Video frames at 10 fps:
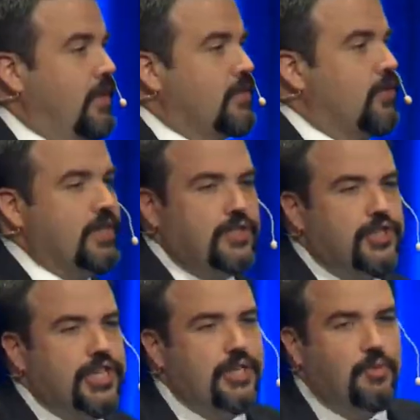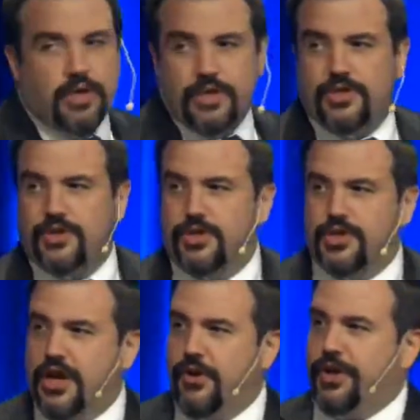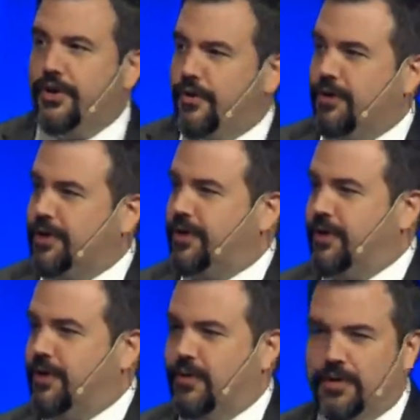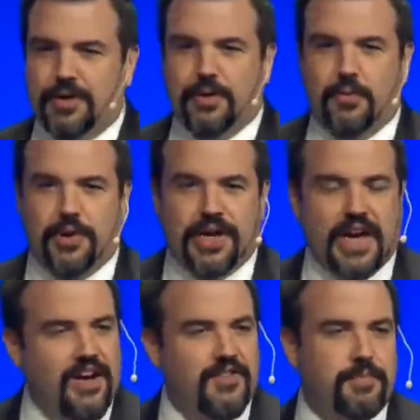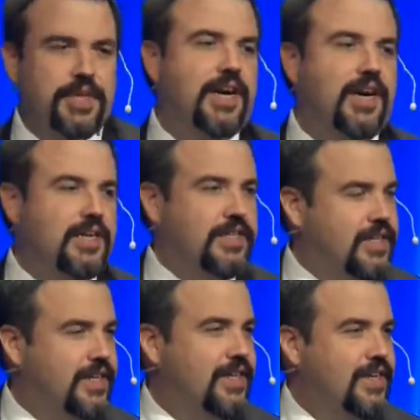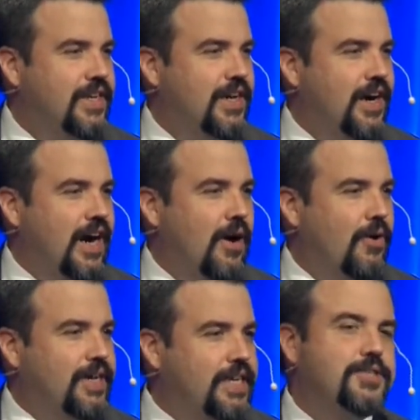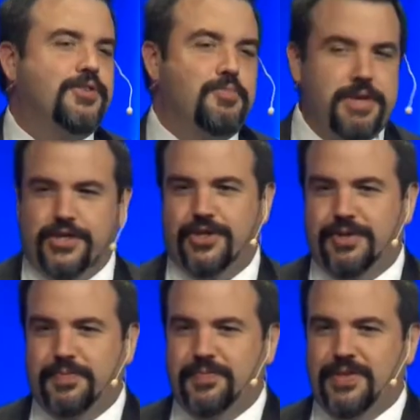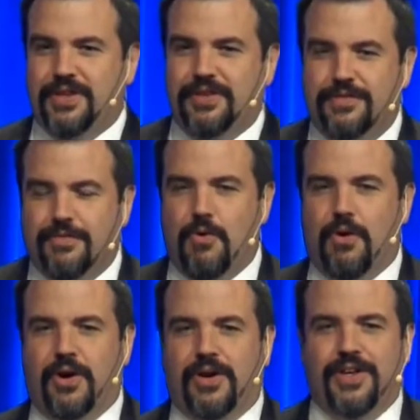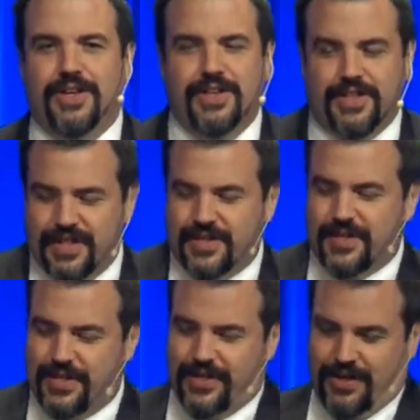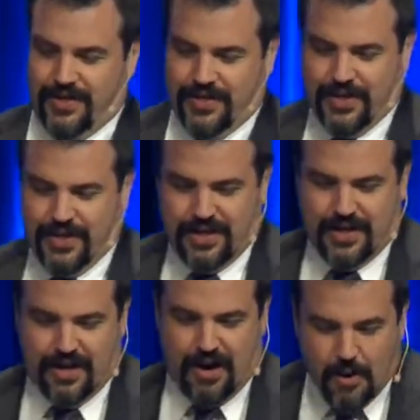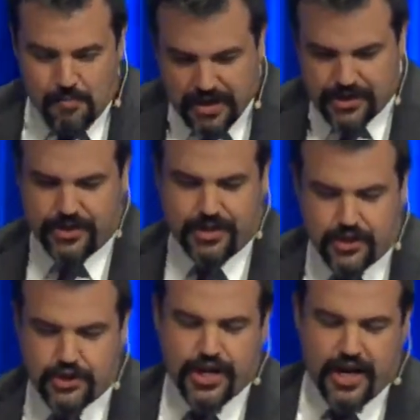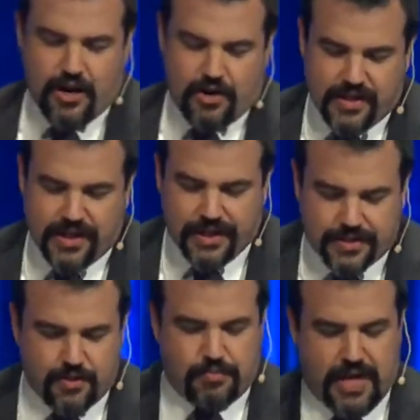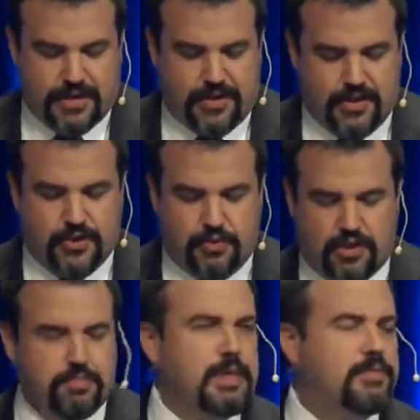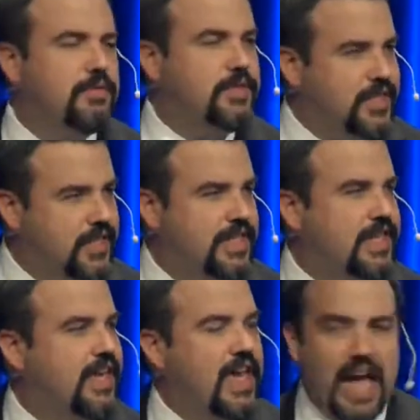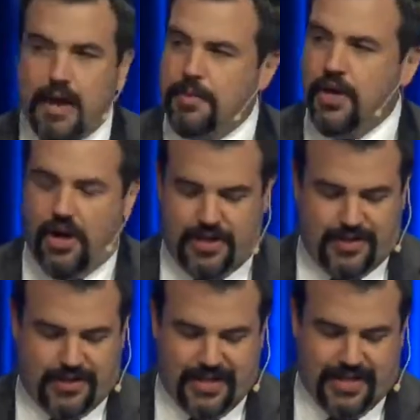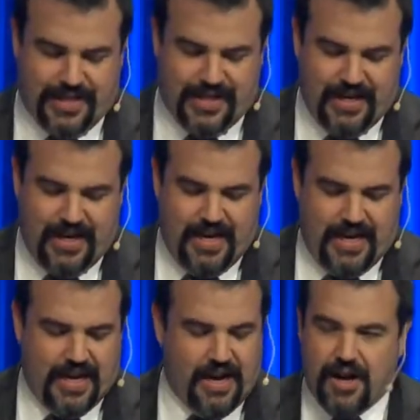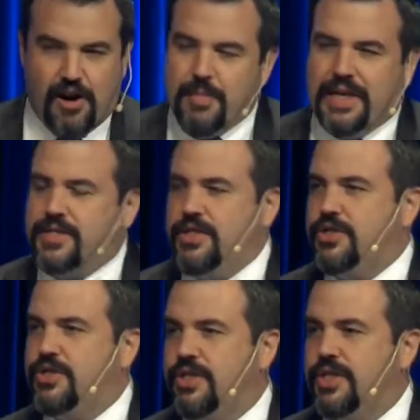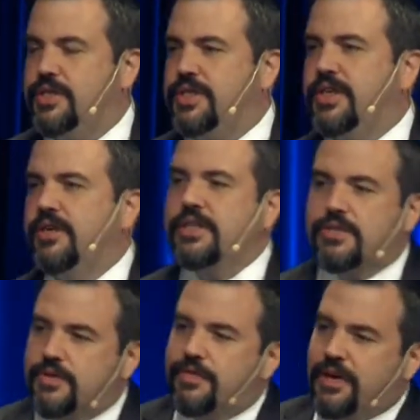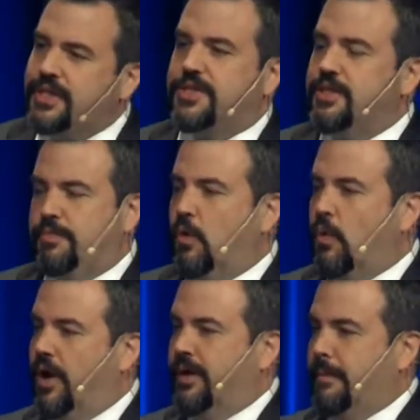So as Jean was sharing earlier, we have begun our Easter mission for this year. Our mission to share the Easter message with the people of Sydney and beyond Sydney. And our message this year is a very simple one.